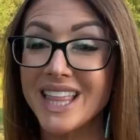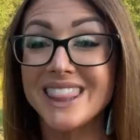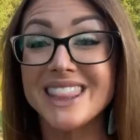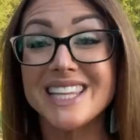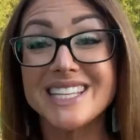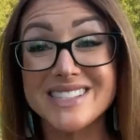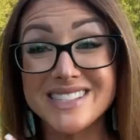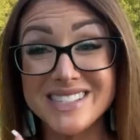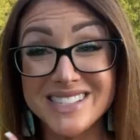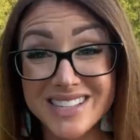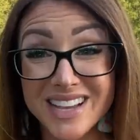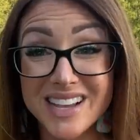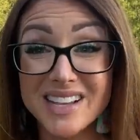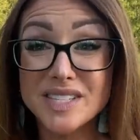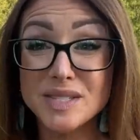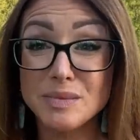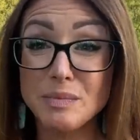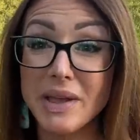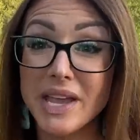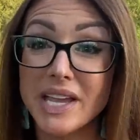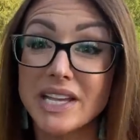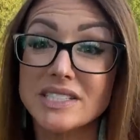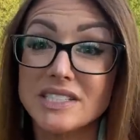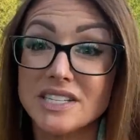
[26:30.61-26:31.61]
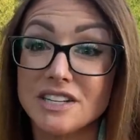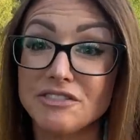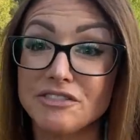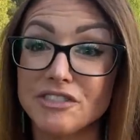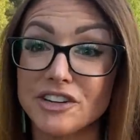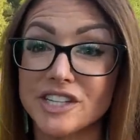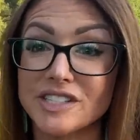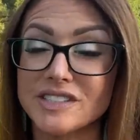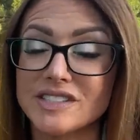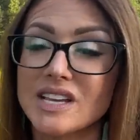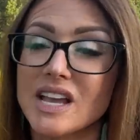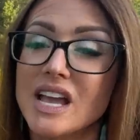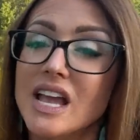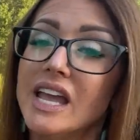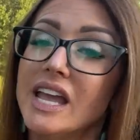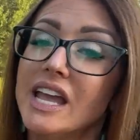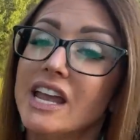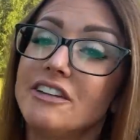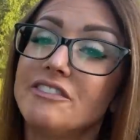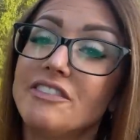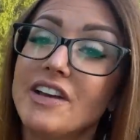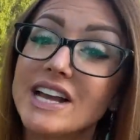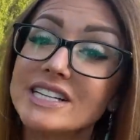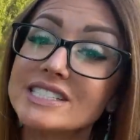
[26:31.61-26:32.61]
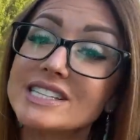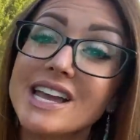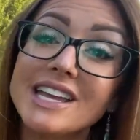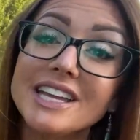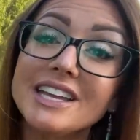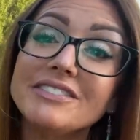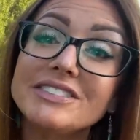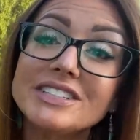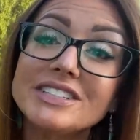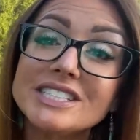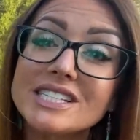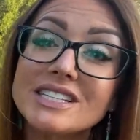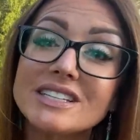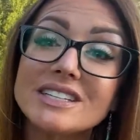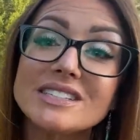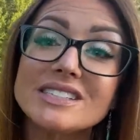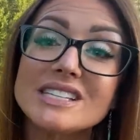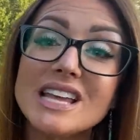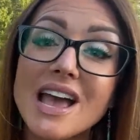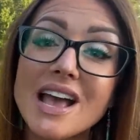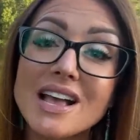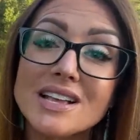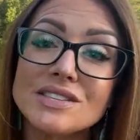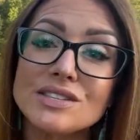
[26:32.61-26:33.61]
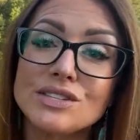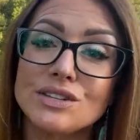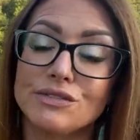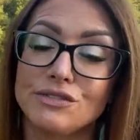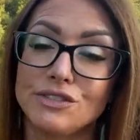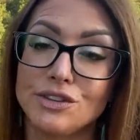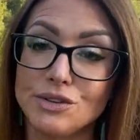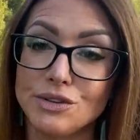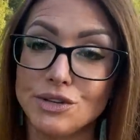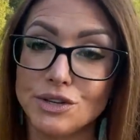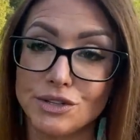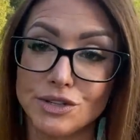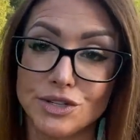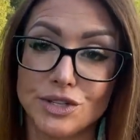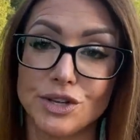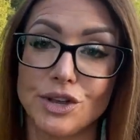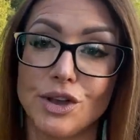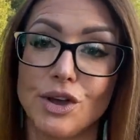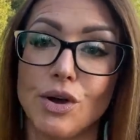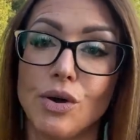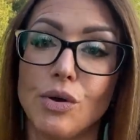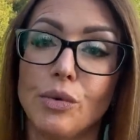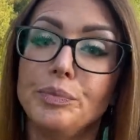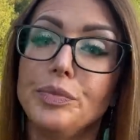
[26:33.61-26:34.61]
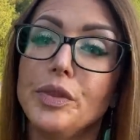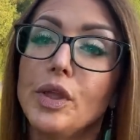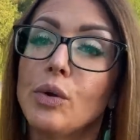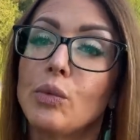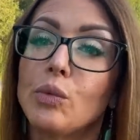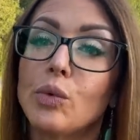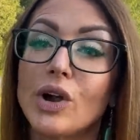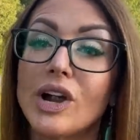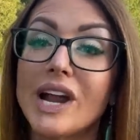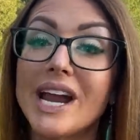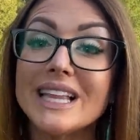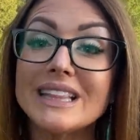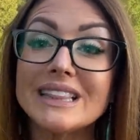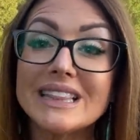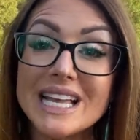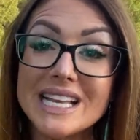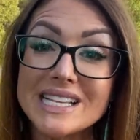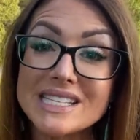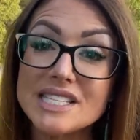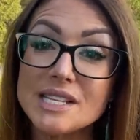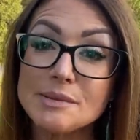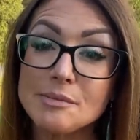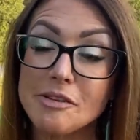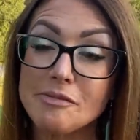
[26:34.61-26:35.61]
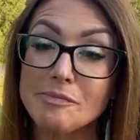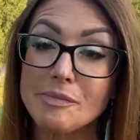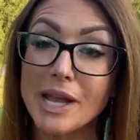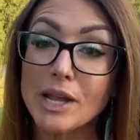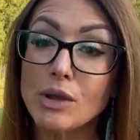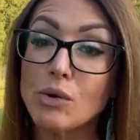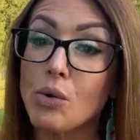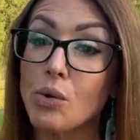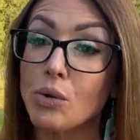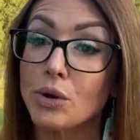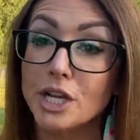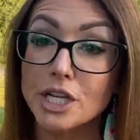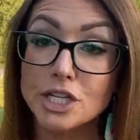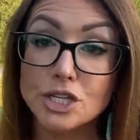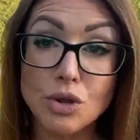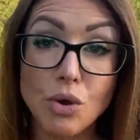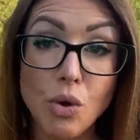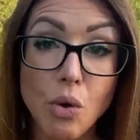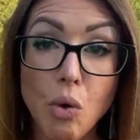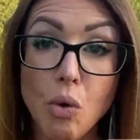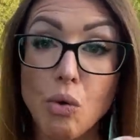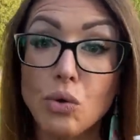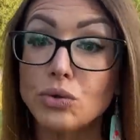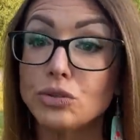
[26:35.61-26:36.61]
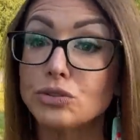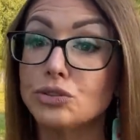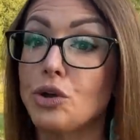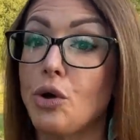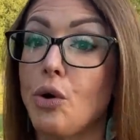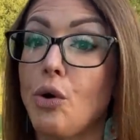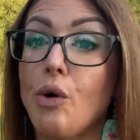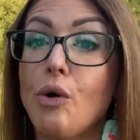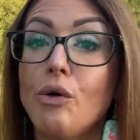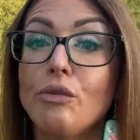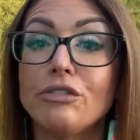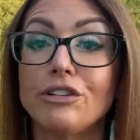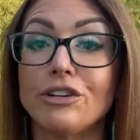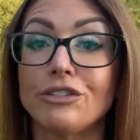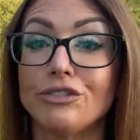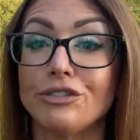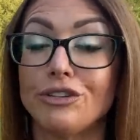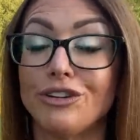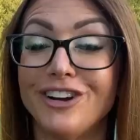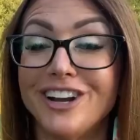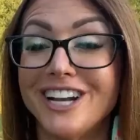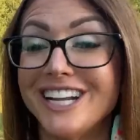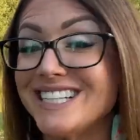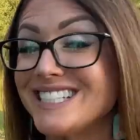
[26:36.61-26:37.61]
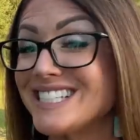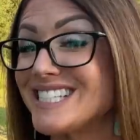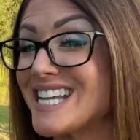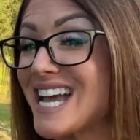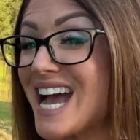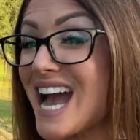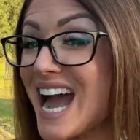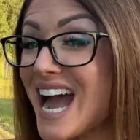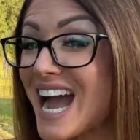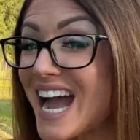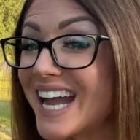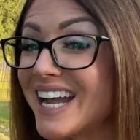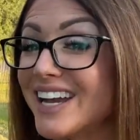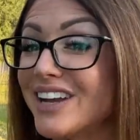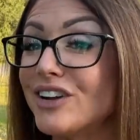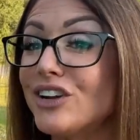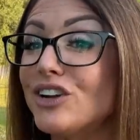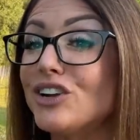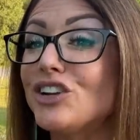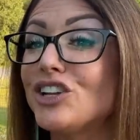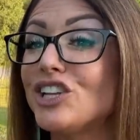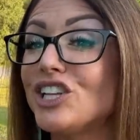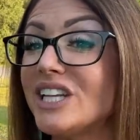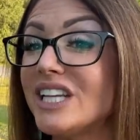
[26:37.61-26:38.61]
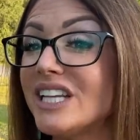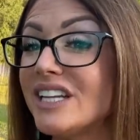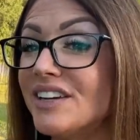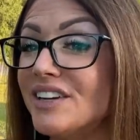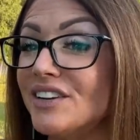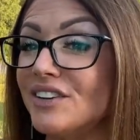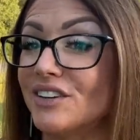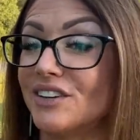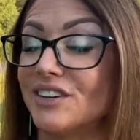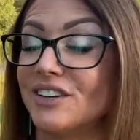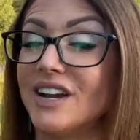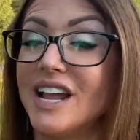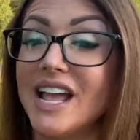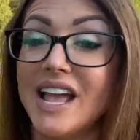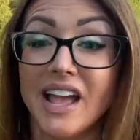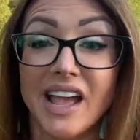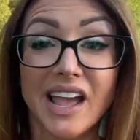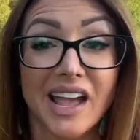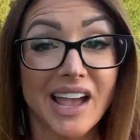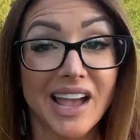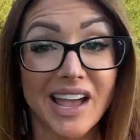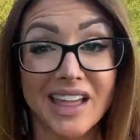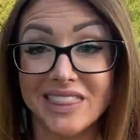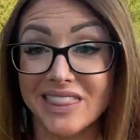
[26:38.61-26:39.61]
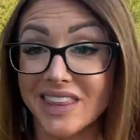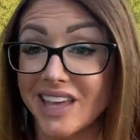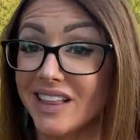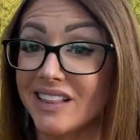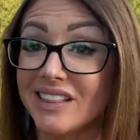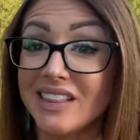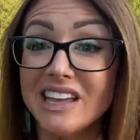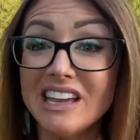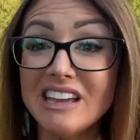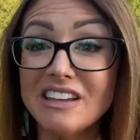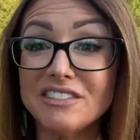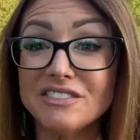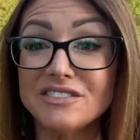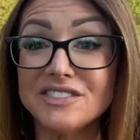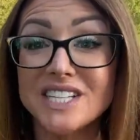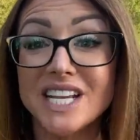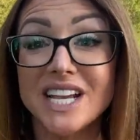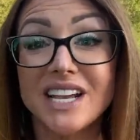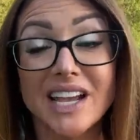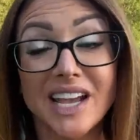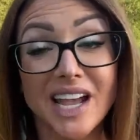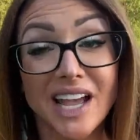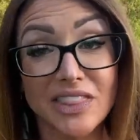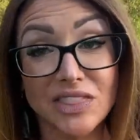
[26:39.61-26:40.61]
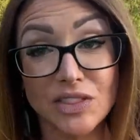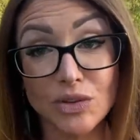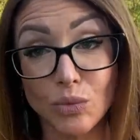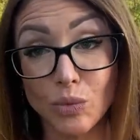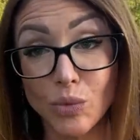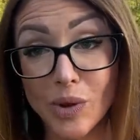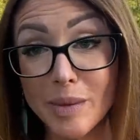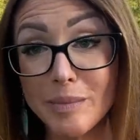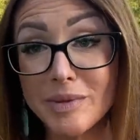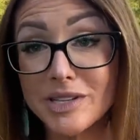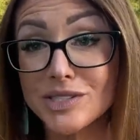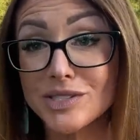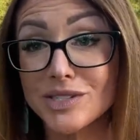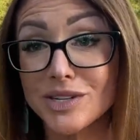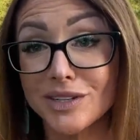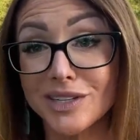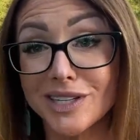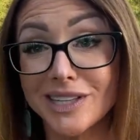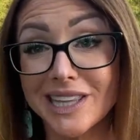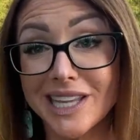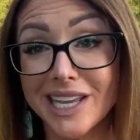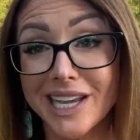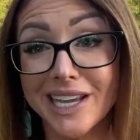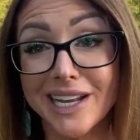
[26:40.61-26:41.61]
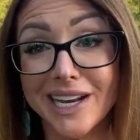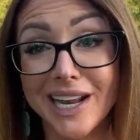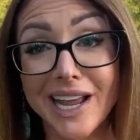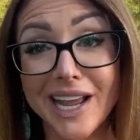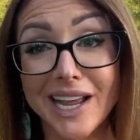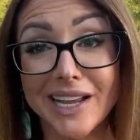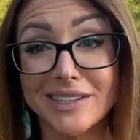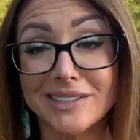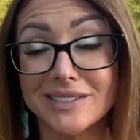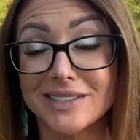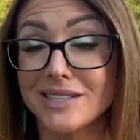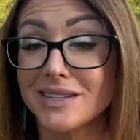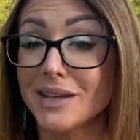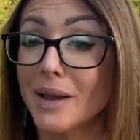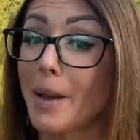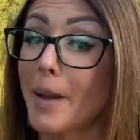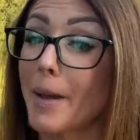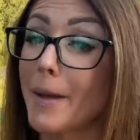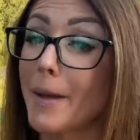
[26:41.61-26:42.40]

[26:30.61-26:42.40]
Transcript: This does make a difference. In fact, I even did a test a few years ago where I let some of my Cornish hold over for an entire year, and they lived, and the women started laying eggs.